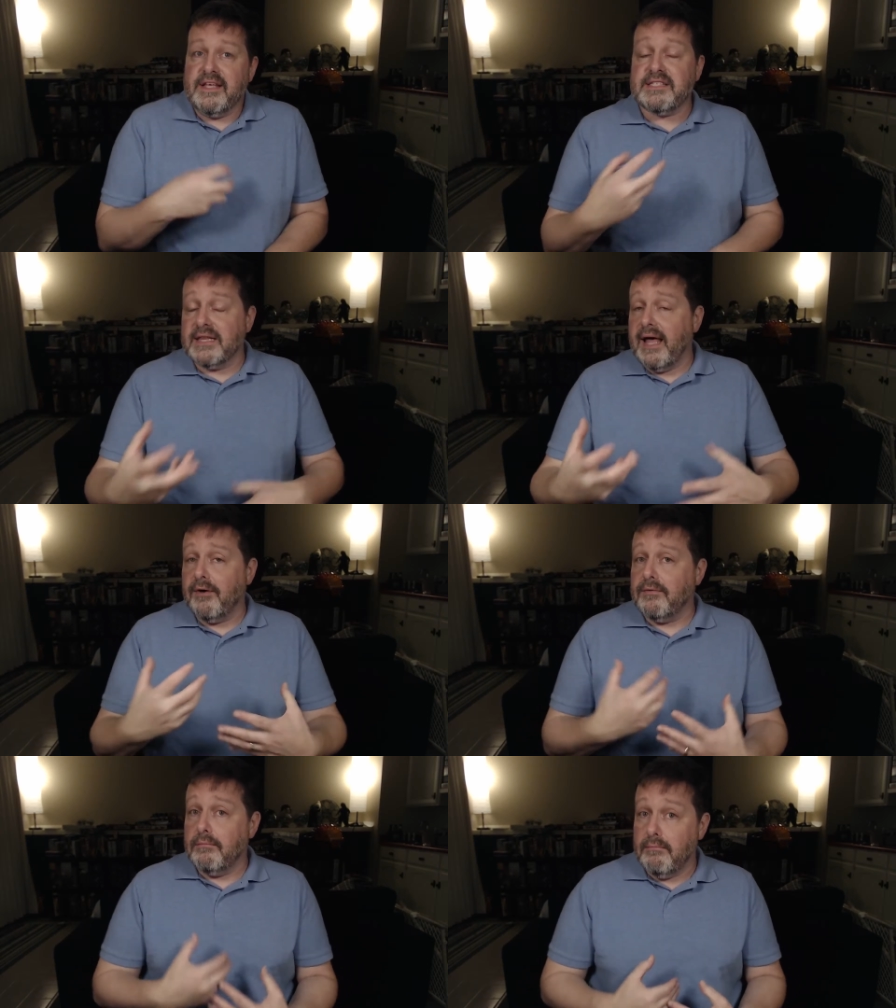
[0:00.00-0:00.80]

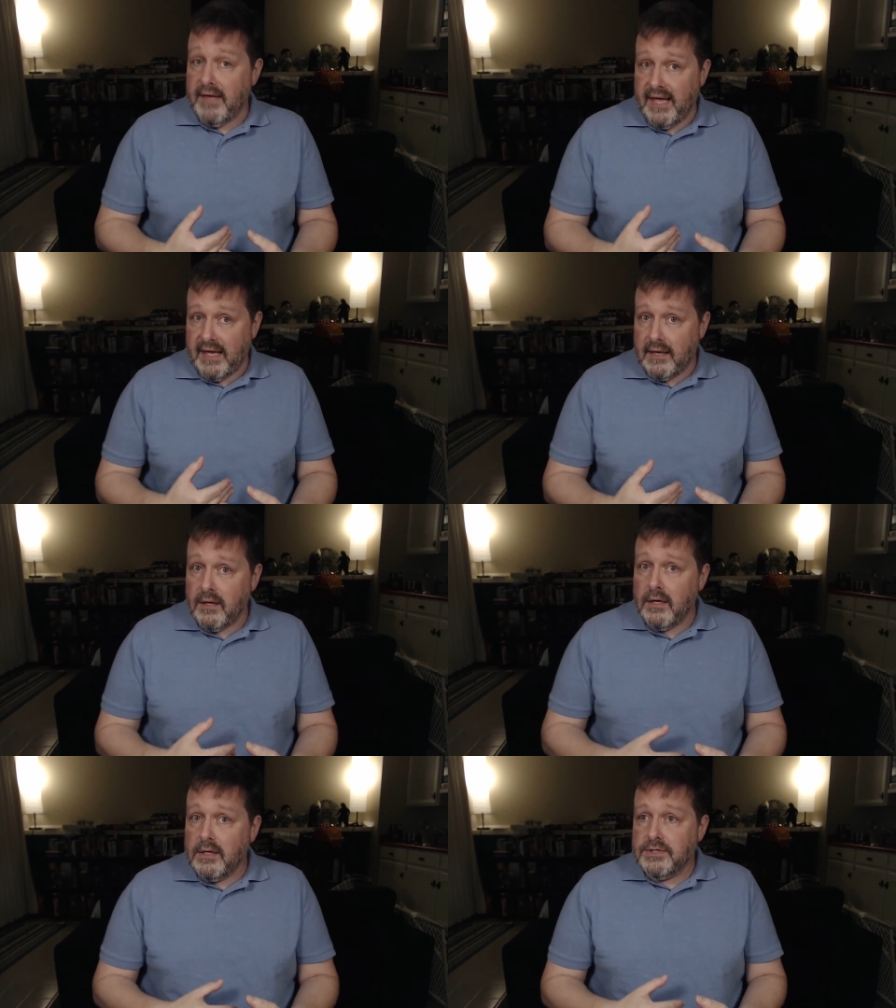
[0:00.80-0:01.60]
allowed me
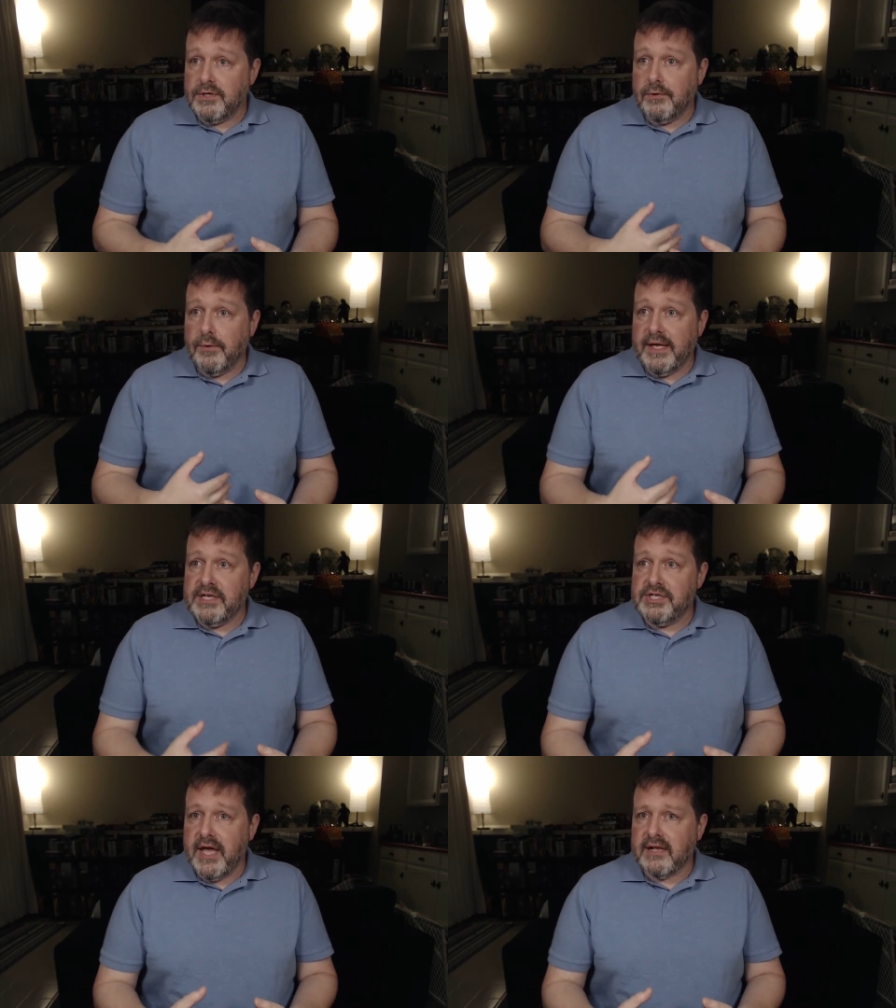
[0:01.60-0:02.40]
to
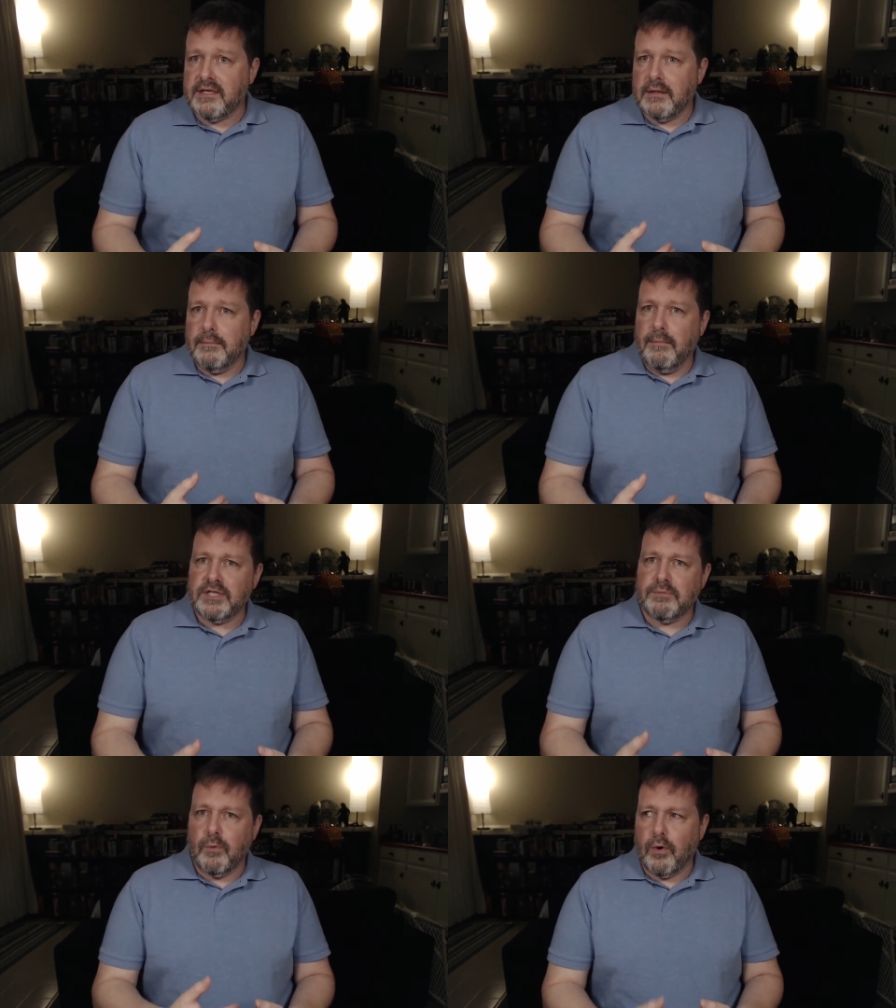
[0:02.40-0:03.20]
inject
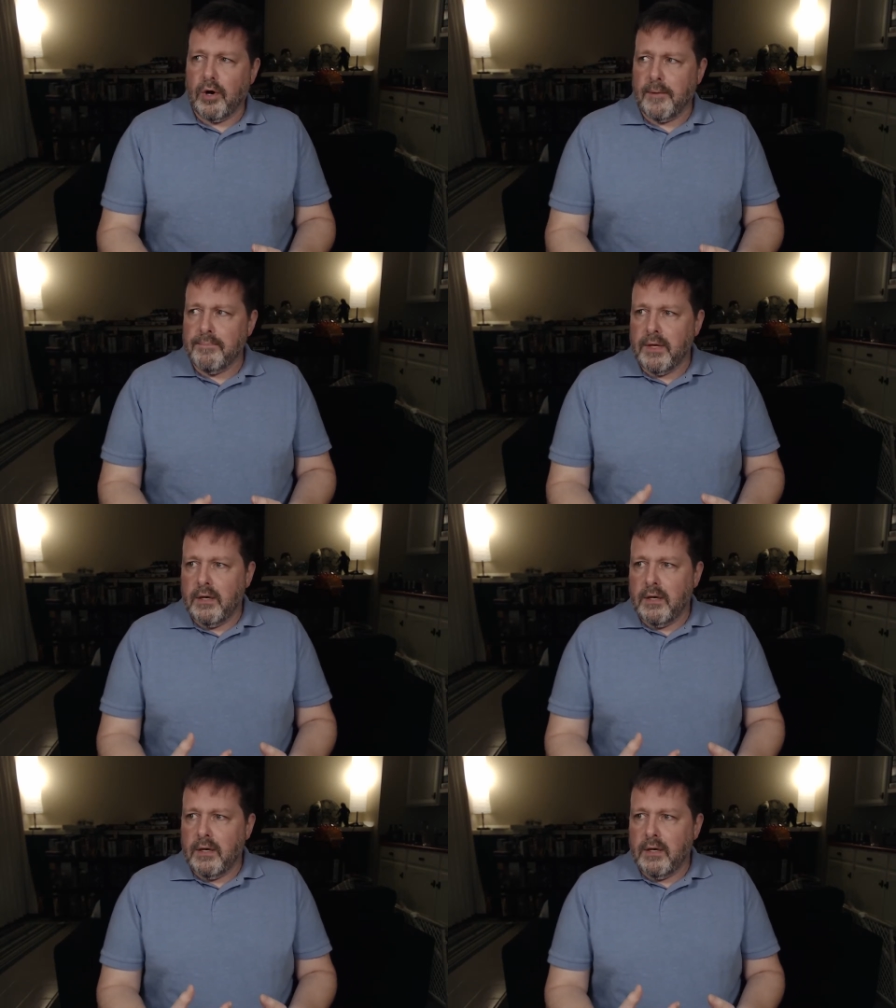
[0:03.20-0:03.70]
much more